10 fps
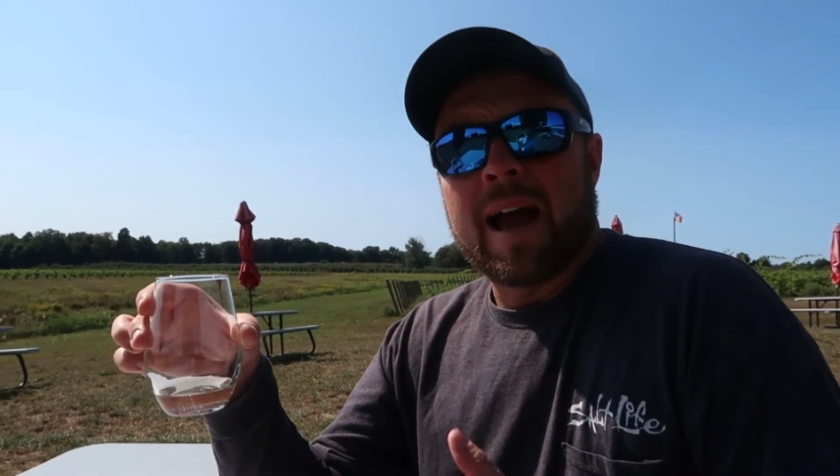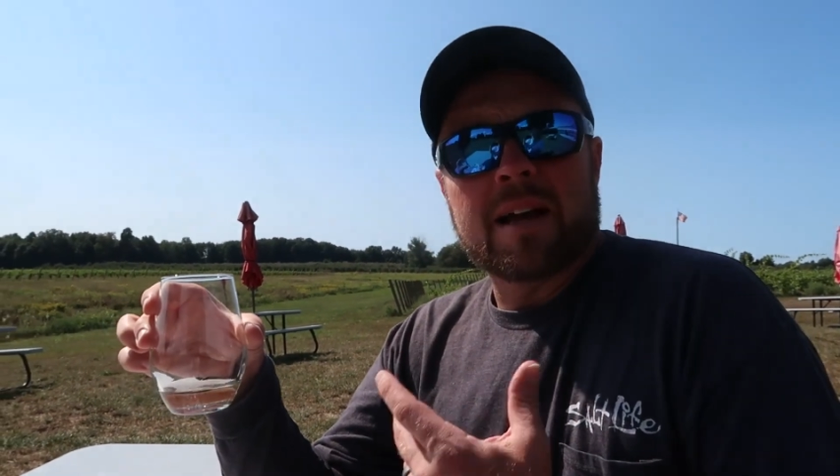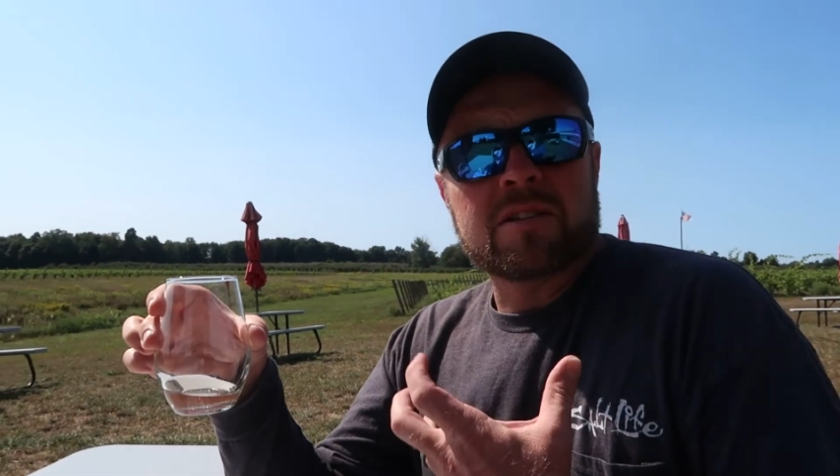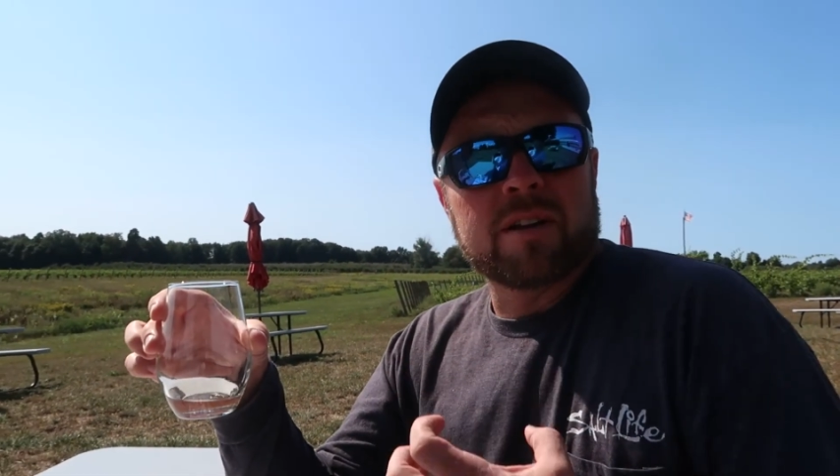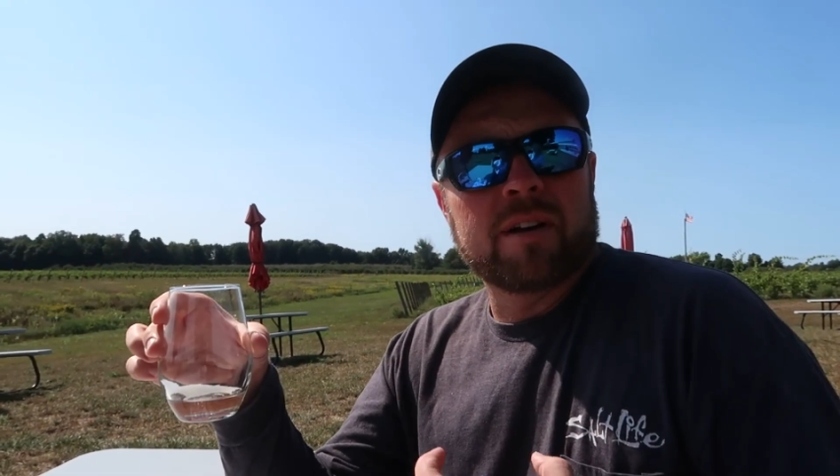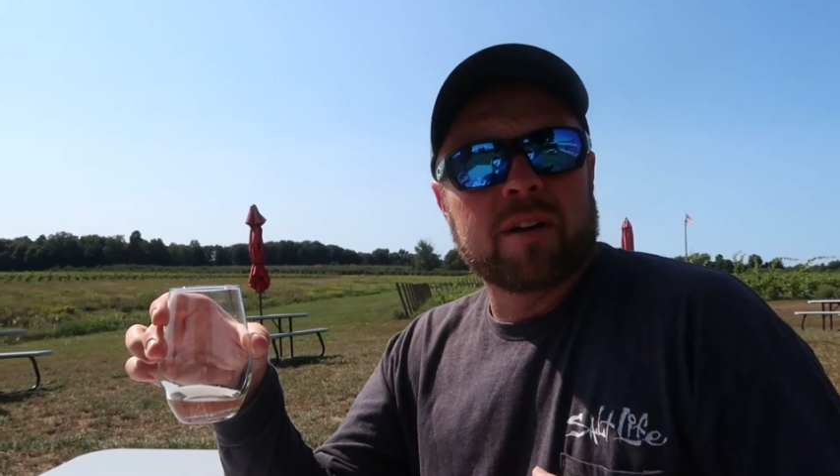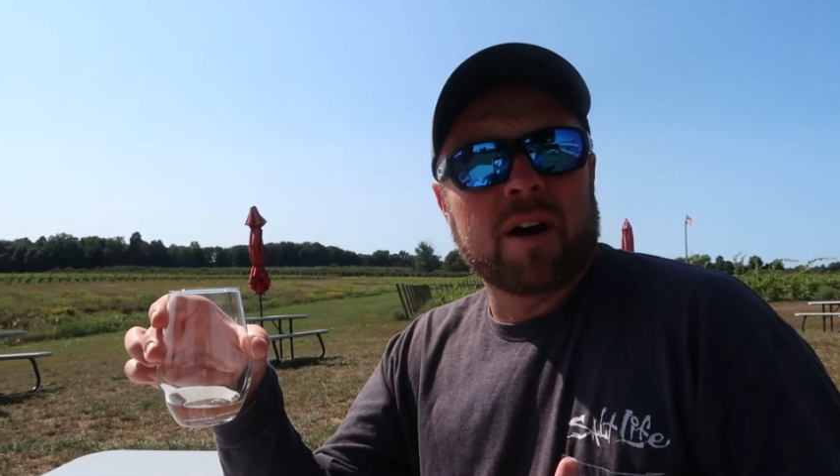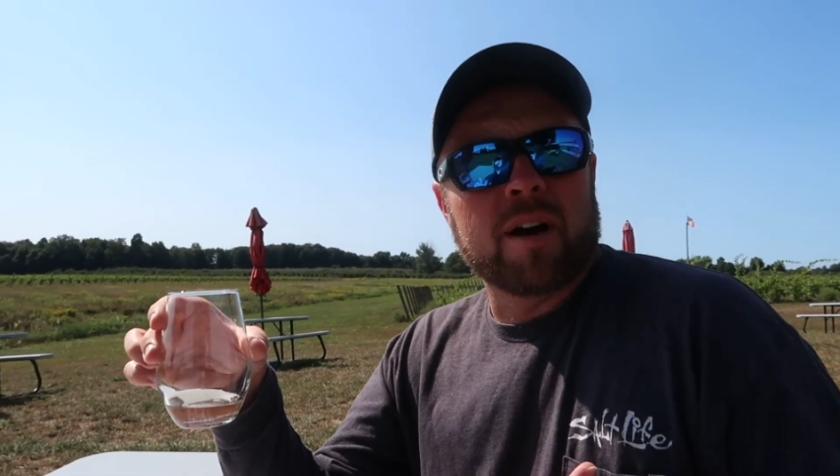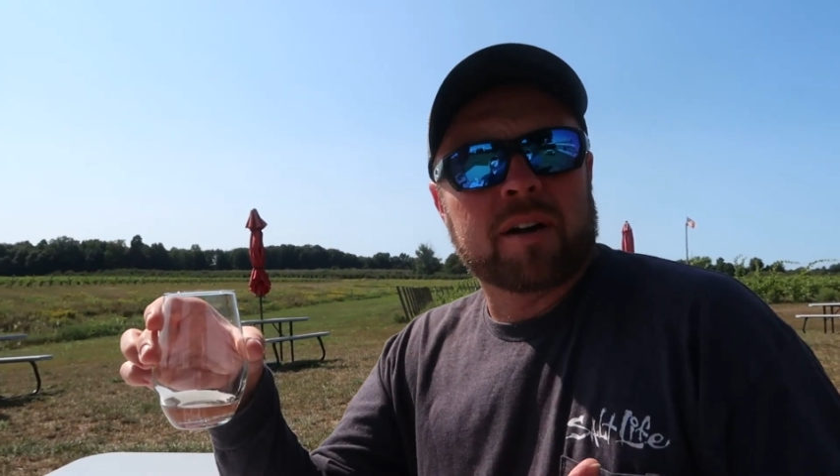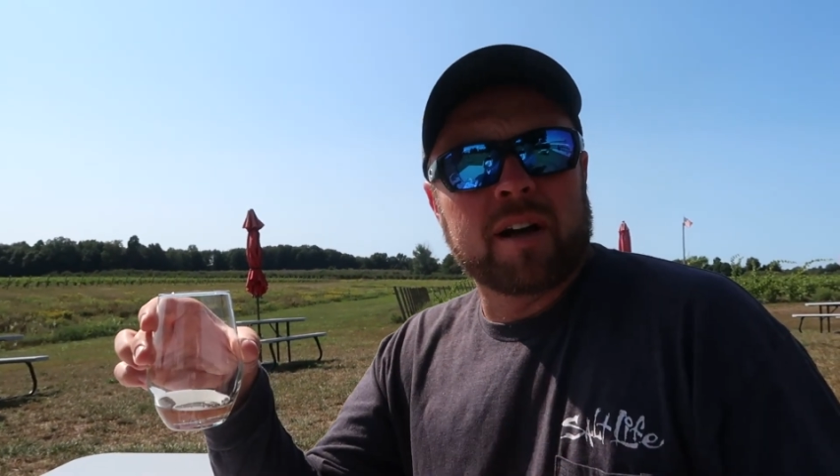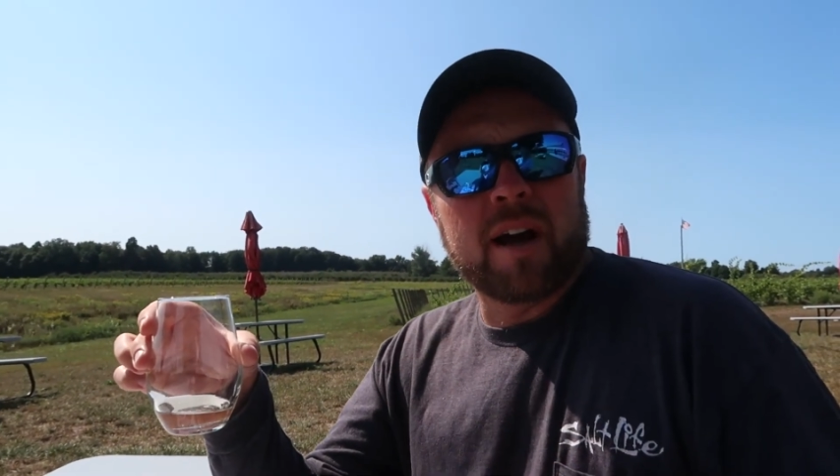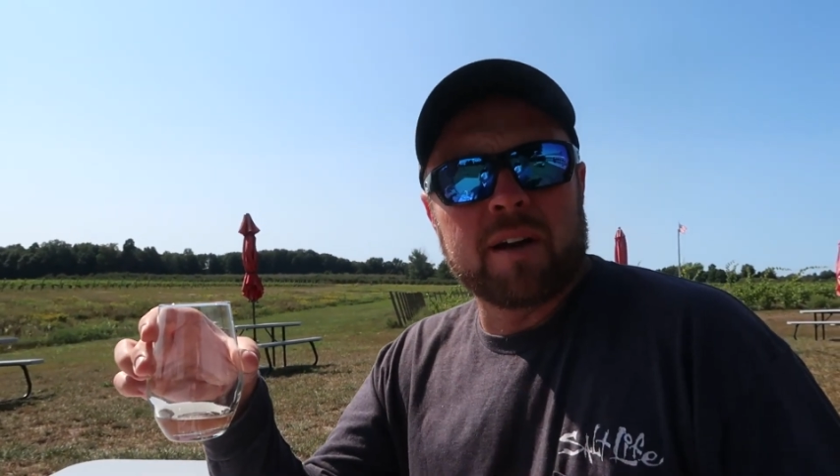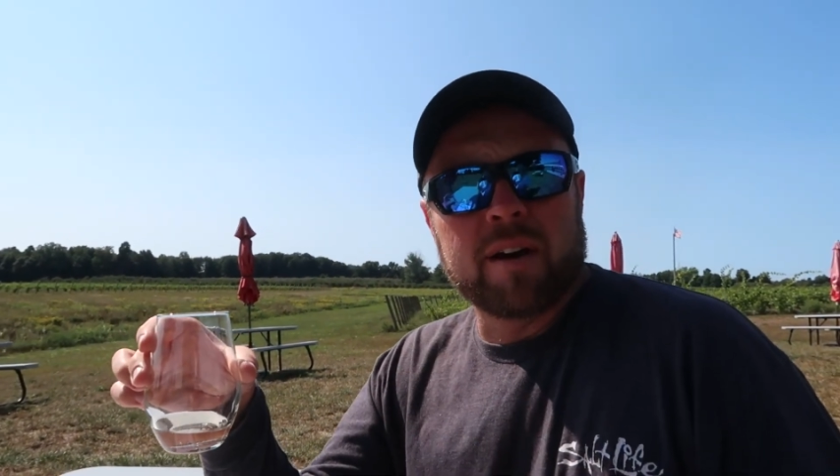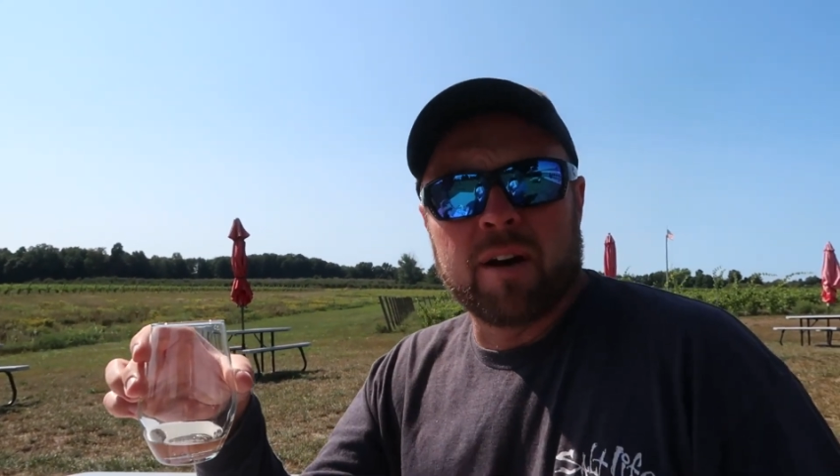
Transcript: has a, a kind of